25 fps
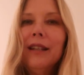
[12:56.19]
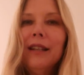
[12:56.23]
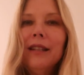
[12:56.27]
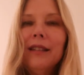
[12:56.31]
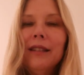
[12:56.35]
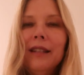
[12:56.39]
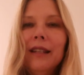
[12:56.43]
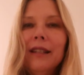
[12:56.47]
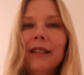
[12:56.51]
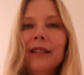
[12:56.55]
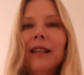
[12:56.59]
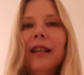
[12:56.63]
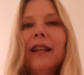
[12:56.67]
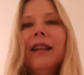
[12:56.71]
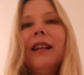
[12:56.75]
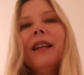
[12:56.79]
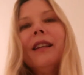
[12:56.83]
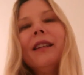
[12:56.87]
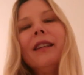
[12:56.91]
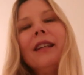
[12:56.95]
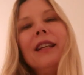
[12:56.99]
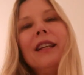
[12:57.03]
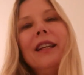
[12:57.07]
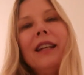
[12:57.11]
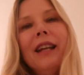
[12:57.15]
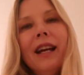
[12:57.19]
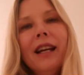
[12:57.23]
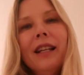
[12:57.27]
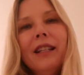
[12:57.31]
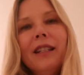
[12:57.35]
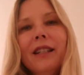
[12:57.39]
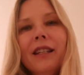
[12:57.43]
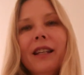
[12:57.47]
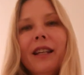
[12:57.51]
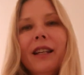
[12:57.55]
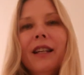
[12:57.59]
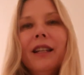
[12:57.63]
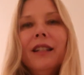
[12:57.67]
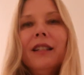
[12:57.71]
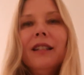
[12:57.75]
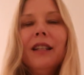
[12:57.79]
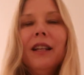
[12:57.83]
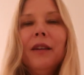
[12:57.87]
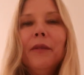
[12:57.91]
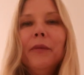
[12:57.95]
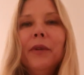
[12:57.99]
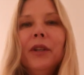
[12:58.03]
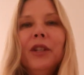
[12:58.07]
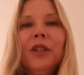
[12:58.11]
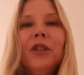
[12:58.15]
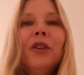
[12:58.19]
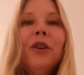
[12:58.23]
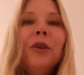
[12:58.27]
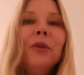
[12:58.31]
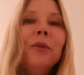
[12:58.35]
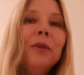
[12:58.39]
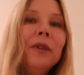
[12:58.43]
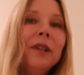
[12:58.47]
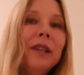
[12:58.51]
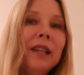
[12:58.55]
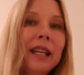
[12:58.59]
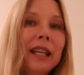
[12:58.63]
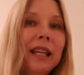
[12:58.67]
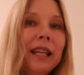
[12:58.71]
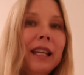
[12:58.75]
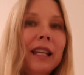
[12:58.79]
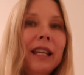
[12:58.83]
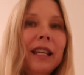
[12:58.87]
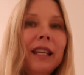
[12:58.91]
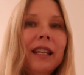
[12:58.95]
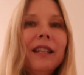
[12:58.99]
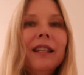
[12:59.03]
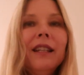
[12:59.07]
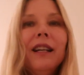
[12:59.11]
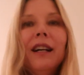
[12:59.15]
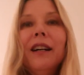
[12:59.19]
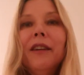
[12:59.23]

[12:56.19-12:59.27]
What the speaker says: Is this another gadget that we don't need?